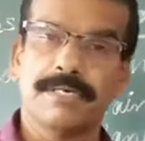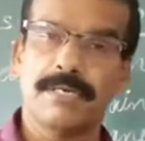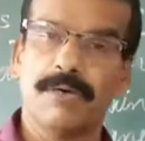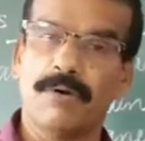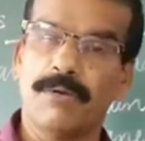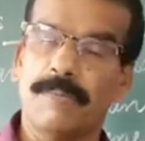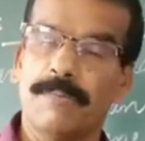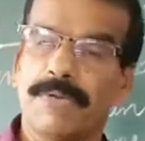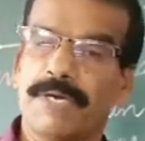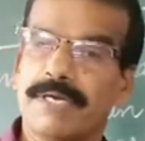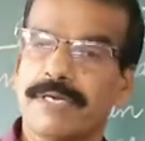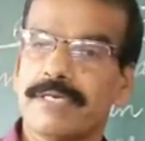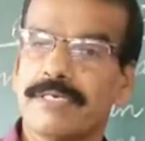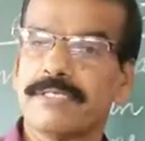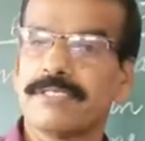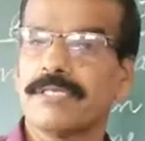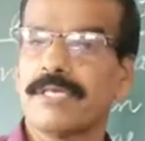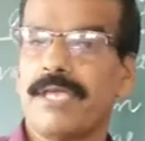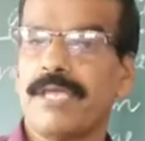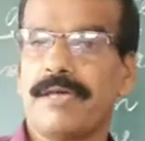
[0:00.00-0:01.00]
developed
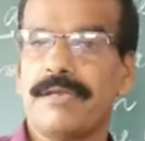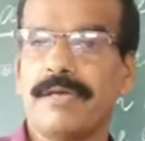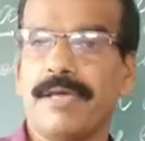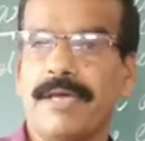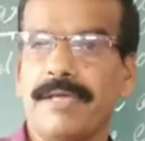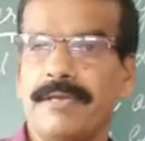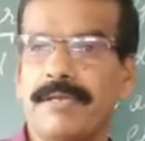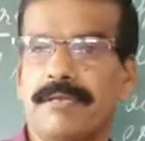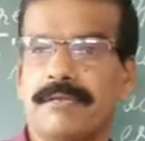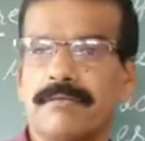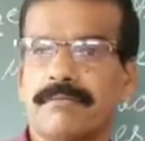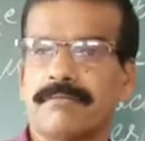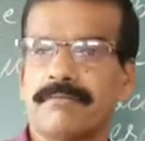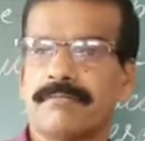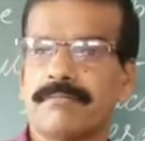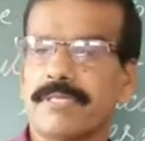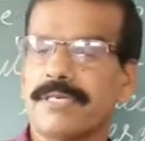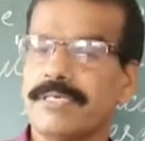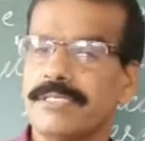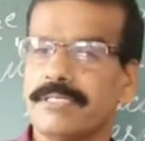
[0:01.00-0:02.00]
countries can
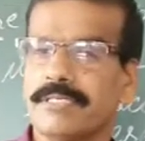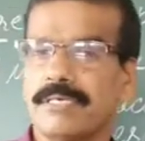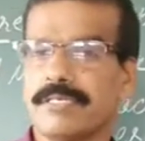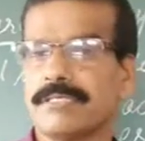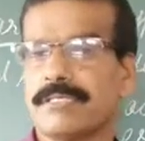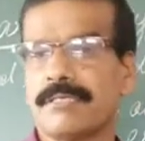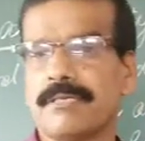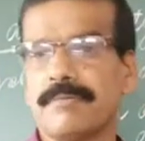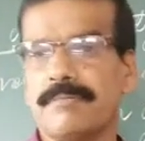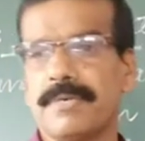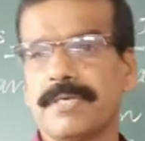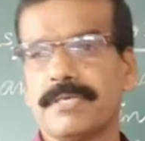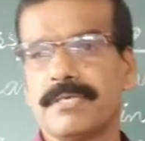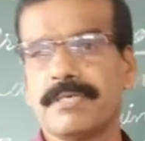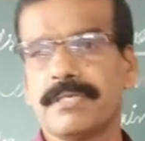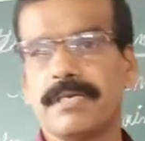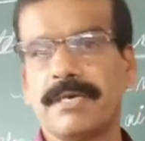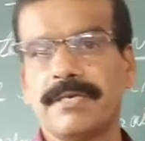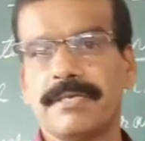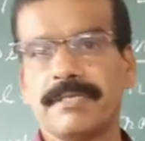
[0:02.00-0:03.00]
handle the disaster
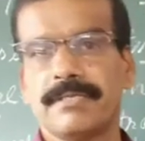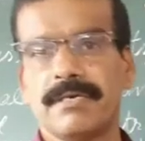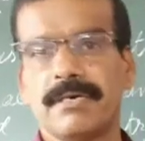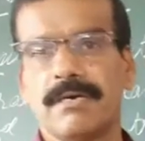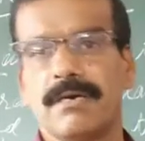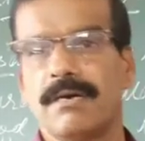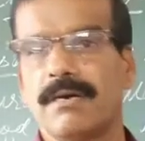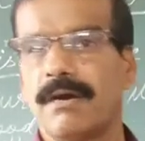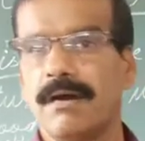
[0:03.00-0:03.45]
better than the